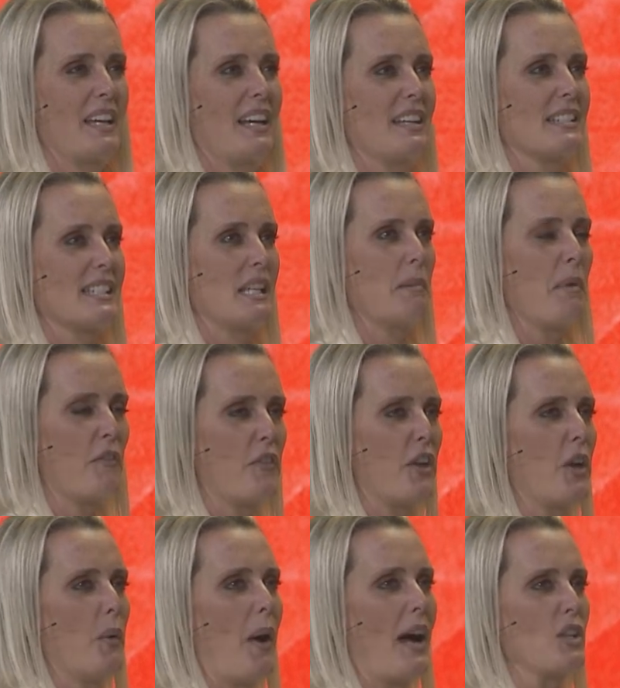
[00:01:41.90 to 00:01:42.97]
And some of
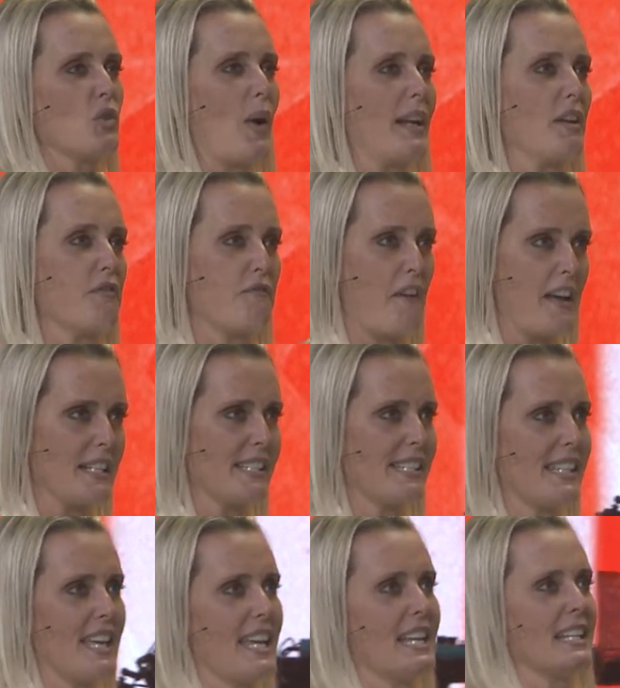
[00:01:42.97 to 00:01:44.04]
you are trying to fix
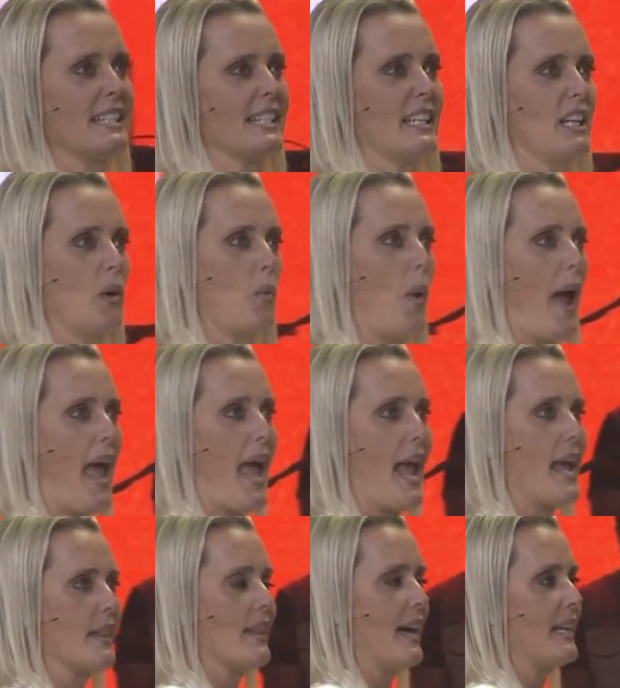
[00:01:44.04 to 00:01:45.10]
things in a
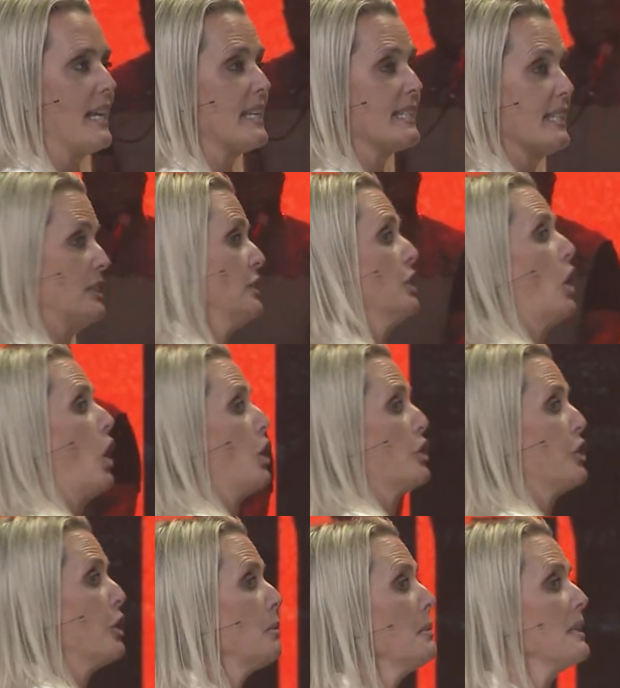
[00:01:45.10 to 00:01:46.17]
way that is in your
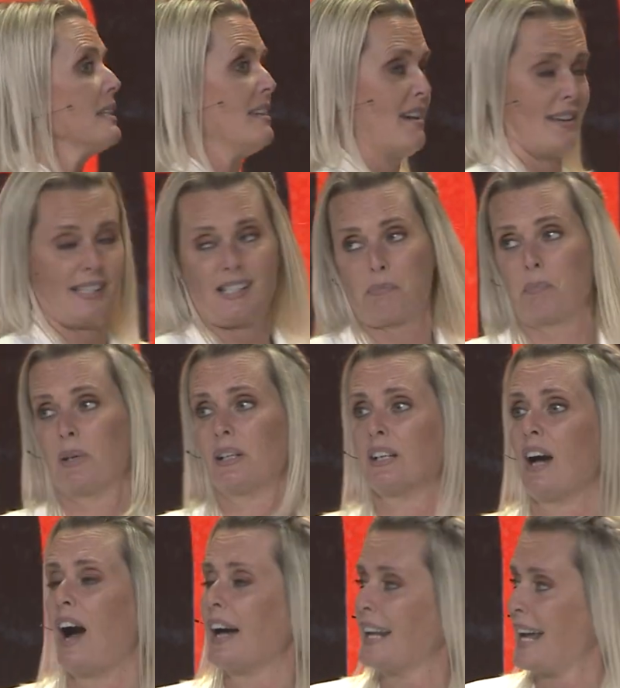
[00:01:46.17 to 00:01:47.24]
humanness, but
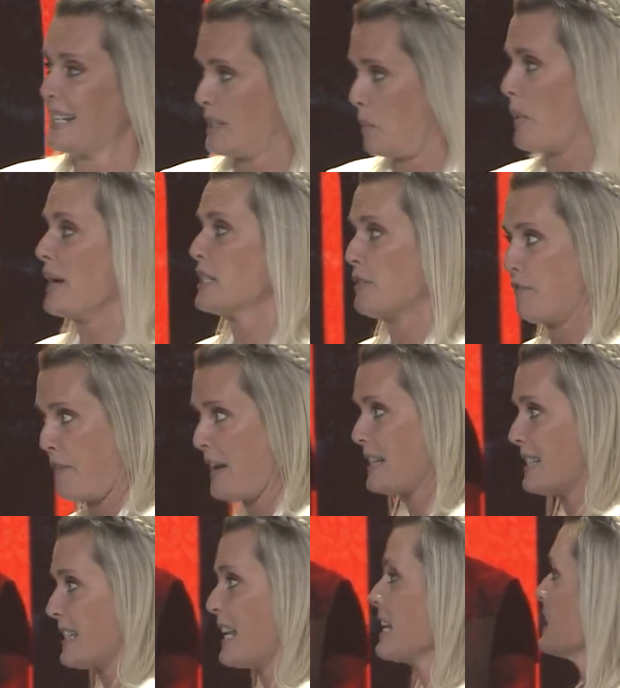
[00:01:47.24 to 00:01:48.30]
God has a way to
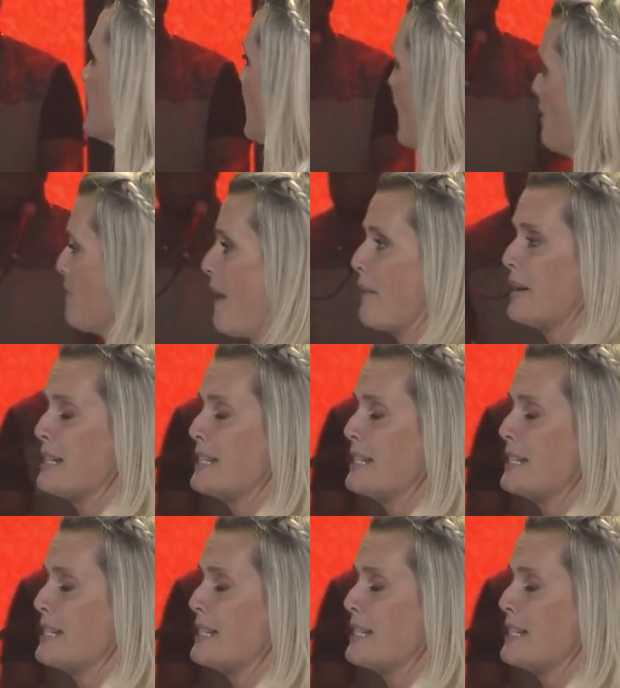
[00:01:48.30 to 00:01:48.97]
fix things that are very